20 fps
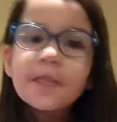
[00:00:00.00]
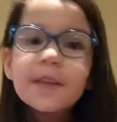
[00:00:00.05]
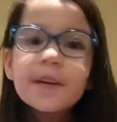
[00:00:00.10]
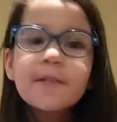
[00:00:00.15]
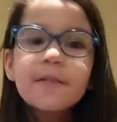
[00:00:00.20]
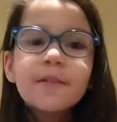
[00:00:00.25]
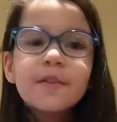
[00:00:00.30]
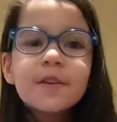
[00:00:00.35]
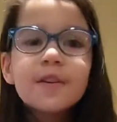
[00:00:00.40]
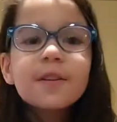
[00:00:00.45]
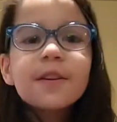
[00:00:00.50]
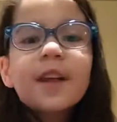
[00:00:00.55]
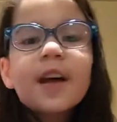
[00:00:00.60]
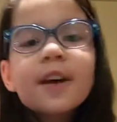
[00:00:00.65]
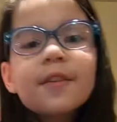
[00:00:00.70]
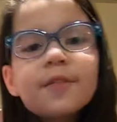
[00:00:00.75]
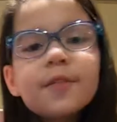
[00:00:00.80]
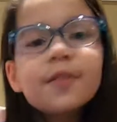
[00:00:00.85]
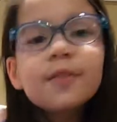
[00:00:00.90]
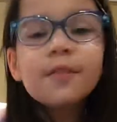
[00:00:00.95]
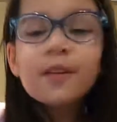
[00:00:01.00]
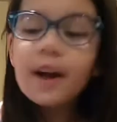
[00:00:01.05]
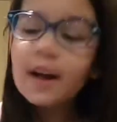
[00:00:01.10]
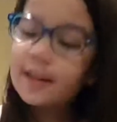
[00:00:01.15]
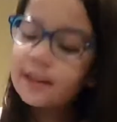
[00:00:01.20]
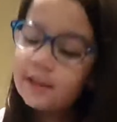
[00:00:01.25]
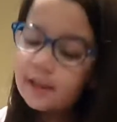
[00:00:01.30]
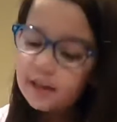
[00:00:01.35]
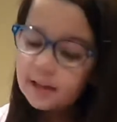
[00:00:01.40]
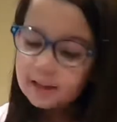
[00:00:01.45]
for Life of
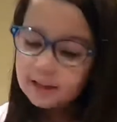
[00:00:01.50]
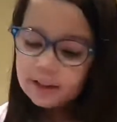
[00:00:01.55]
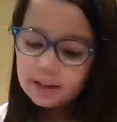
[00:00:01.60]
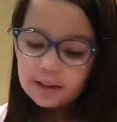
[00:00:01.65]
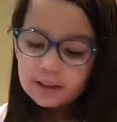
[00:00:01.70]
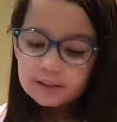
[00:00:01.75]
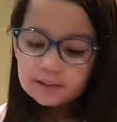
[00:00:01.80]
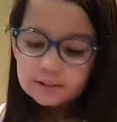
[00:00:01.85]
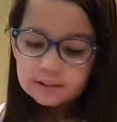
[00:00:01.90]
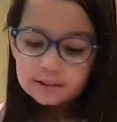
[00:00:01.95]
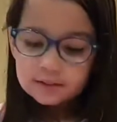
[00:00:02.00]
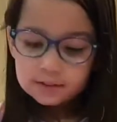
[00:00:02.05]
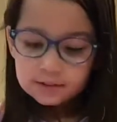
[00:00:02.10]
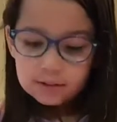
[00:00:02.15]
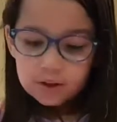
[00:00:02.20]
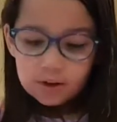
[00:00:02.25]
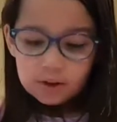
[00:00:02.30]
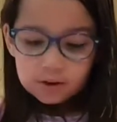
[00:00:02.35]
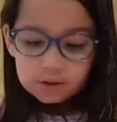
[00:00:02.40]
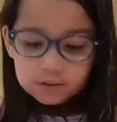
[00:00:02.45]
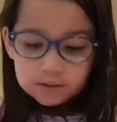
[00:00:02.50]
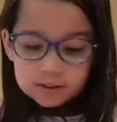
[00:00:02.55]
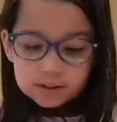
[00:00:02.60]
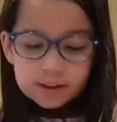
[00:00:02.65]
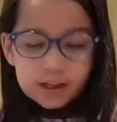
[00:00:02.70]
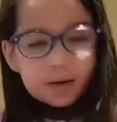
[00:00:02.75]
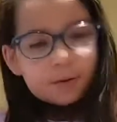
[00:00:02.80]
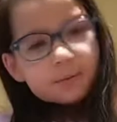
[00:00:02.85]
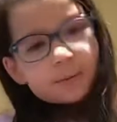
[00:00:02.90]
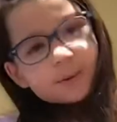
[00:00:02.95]
Lila. And so
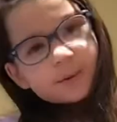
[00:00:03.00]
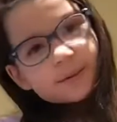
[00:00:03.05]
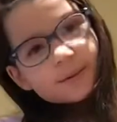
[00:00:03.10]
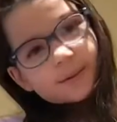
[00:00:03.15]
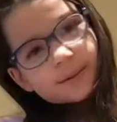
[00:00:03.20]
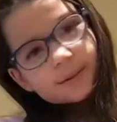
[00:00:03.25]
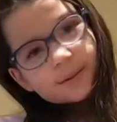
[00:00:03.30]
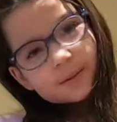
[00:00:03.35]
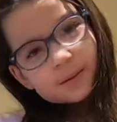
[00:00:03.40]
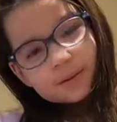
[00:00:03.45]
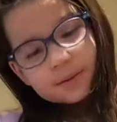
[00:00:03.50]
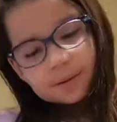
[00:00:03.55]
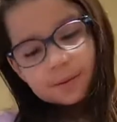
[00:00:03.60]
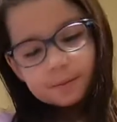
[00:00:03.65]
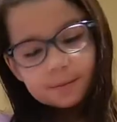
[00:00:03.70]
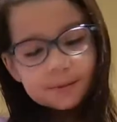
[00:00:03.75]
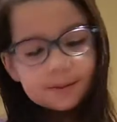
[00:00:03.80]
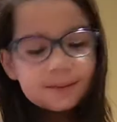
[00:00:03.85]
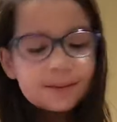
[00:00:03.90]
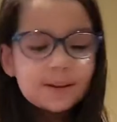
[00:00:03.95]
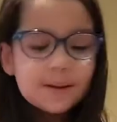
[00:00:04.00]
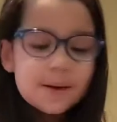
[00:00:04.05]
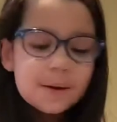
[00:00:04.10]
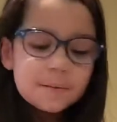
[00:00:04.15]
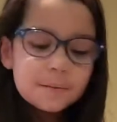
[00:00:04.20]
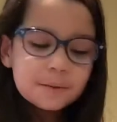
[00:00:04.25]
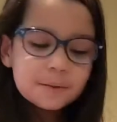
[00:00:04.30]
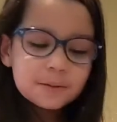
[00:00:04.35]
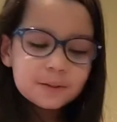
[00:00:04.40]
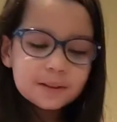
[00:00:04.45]
today we're going to be
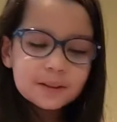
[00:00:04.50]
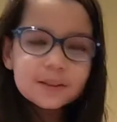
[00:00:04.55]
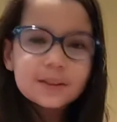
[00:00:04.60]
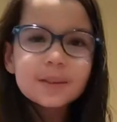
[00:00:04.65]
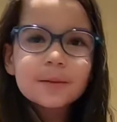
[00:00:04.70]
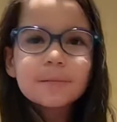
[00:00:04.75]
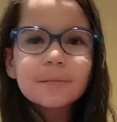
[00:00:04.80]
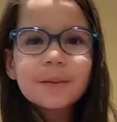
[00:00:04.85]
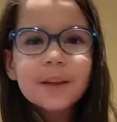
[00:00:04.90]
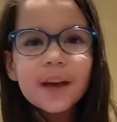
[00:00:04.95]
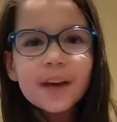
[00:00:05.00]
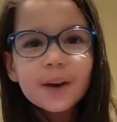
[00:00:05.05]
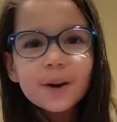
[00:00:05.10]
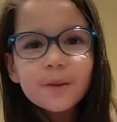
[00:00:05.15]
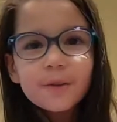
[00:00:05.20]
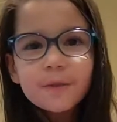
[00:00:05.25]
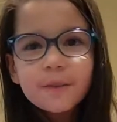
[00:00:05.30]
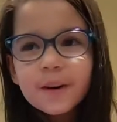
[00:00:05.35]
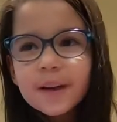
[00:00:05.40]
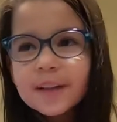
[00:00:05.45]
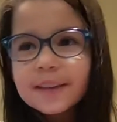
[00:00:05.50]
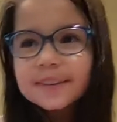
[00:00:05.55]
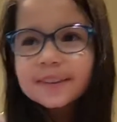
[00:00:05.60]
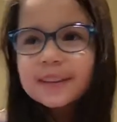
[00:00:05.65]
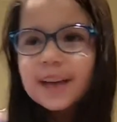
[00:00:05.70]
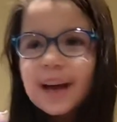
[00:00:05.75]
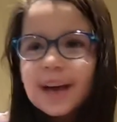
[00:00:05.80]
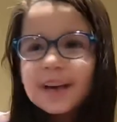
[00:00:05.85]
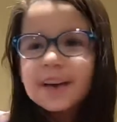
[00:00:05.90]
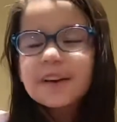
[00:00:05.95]
building some Lego
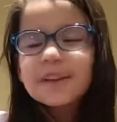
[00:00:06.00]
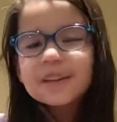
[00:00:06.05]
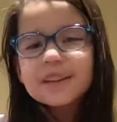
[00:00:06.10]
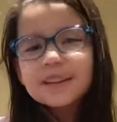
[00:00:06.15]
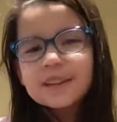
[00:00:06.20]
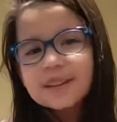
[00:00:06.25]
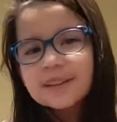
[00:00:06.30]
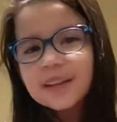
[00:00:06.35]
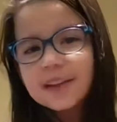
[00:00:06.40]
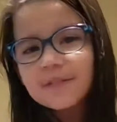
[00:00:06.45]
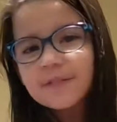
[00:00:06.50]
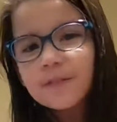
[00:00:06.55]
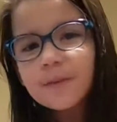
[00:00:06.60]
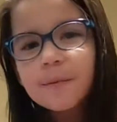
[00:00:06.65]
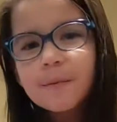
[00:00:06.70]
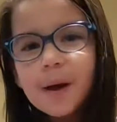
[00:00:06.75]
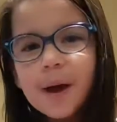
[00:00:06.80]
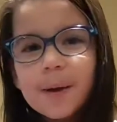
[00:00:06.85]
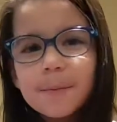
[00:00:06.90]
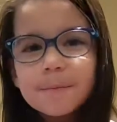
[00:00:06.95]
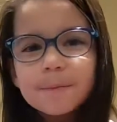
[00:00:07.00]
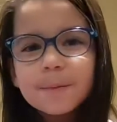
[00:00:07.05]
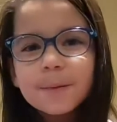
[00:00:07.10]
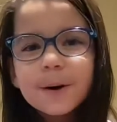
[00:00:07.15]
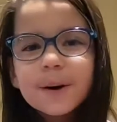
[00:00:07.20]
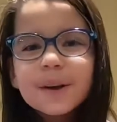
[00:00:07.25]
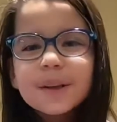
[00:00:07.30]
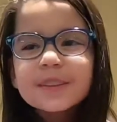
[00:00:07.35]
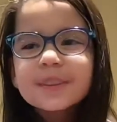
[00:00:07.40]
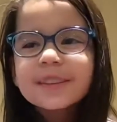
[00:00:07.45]
friends. I got this set for my
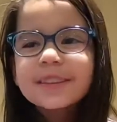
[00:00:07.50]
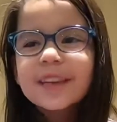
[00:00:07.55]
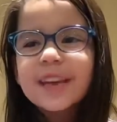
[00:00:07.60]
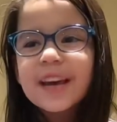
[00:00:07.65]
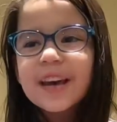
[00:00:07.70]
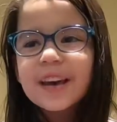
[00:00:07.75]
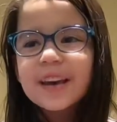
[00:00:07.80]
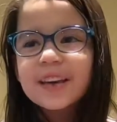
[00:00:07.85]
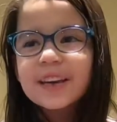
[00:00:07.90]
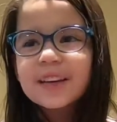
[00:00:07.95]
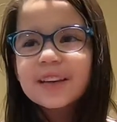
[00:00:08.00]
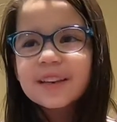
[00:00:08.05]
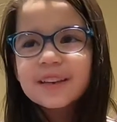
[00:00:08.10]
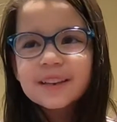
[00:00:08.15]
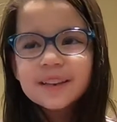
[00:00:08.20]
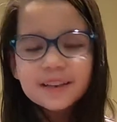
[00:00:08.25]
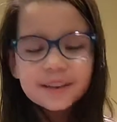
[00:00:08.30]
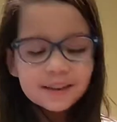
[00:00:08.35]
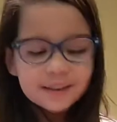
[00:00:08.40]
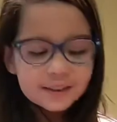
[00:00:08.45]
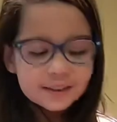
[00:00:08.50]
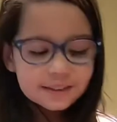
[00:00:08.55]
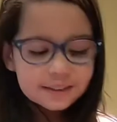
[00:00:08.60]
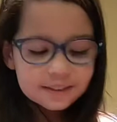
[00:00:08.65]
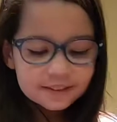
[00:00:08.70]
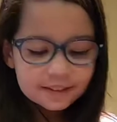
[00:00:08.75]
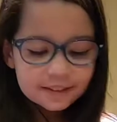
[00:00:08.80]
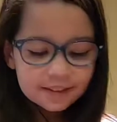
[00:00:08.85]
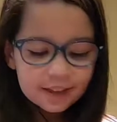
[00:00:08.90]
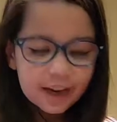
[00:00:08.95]
birthday.
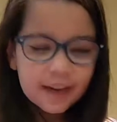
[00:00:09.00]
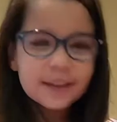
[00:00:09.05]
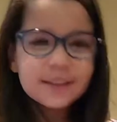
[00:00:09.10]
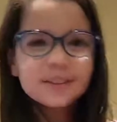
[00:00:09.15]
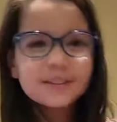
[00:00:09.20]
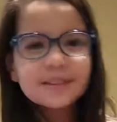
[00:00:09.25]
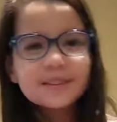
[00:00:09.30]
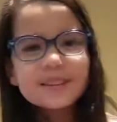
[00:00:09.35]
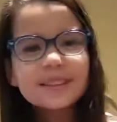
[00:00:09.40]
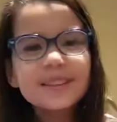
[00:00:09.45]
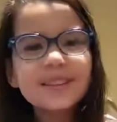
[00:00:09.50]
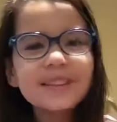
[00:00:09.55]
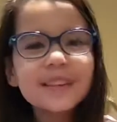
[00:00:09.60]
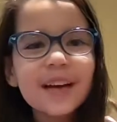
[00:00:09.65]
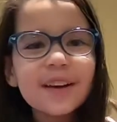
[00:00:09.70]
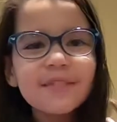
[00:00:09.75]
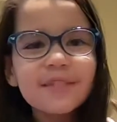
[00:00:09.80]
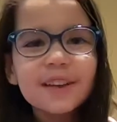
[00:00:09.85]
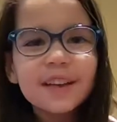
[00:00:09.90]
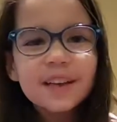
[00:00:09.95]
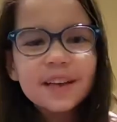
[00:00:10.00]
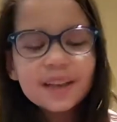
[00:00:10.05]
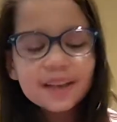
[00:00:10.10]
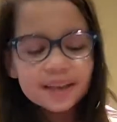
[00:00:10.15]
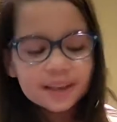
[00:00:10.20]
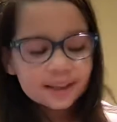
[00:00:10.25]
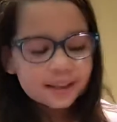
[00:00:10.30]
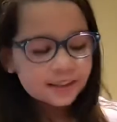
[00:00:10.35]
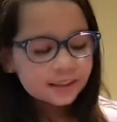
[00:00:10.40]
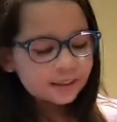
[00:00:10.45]
I turned seven.
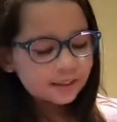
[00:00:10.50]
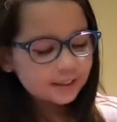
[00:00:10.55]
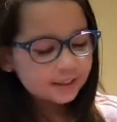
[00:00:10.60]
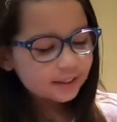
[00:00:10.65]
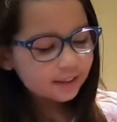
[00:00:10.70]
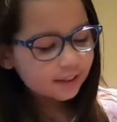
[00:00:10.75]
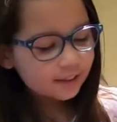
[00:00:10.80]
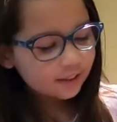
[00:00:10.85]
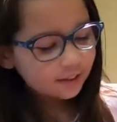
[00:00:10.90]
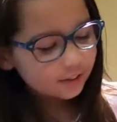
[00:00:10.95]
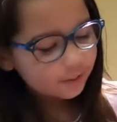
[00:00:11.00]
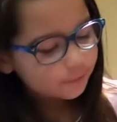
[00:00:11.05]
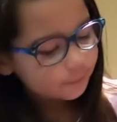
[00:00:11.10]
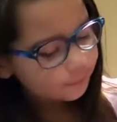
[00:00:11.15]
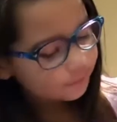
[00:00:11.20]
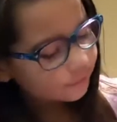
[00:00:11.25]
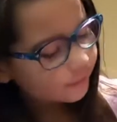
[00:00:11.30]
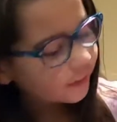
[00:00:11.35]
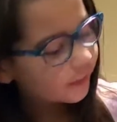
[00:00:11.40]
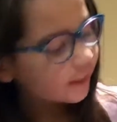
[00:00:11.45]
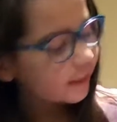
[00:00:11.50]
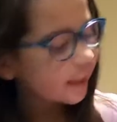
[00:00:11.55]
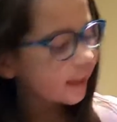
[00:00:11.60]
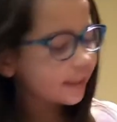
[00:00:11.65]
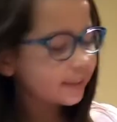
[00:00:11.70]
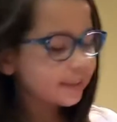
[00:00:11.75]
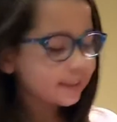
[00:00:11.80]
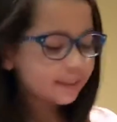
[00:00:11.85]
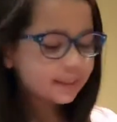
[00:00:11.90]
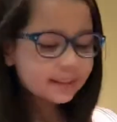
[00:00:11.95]
So
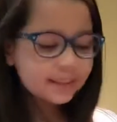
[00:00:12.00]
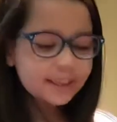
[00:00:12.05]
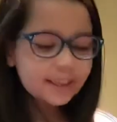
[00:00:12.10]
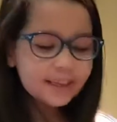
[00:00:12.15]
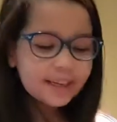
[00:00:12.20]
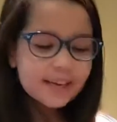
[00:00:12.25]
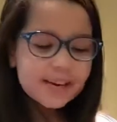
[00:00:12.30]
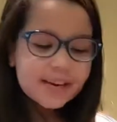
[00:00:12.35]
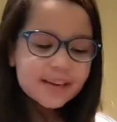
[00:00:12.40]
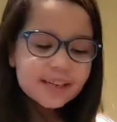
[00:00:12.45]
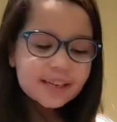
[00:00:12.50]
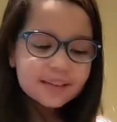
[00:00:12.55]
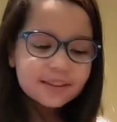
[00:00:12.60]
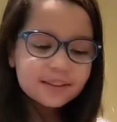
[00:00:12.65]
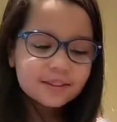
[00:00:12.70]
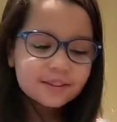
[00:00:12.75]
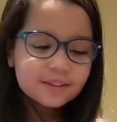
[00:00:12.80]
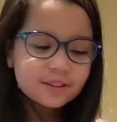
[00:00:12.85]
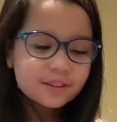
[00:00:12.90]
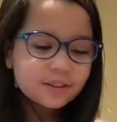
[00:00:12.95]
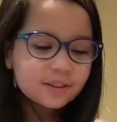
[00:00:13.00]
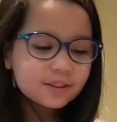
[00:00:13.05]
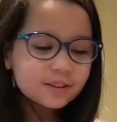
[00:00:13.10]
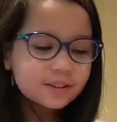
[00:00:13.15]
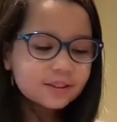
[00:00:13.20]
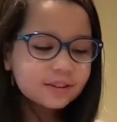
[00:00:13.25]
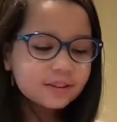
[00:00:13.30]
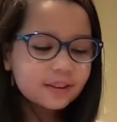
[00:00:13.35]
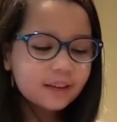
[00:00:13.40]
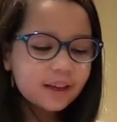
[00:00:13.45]
let's see. It
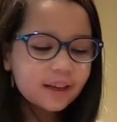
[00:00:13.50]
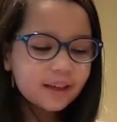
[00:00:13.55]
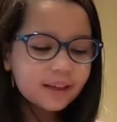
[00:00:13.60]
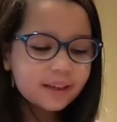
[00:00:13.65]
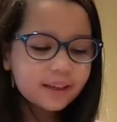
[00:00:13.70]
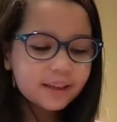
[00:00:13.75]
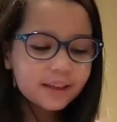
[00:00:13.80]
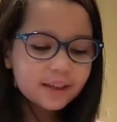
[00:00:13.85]
looks like